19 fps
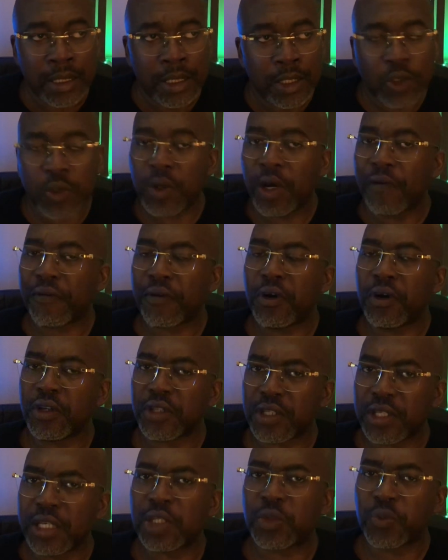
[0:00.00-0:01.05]
So of course
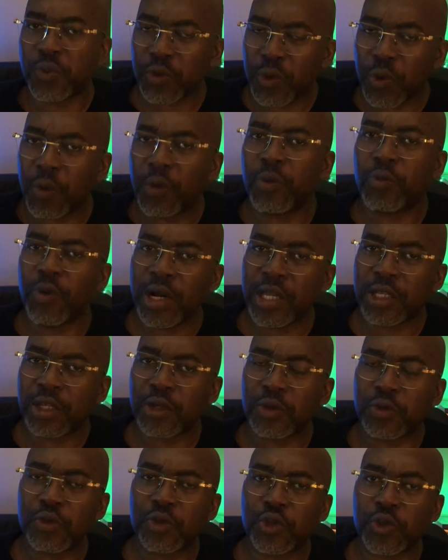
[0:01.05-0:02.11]
this went
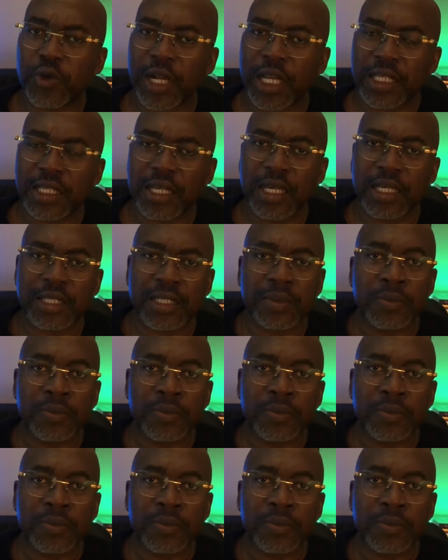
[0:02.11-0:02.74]
on to show that yes,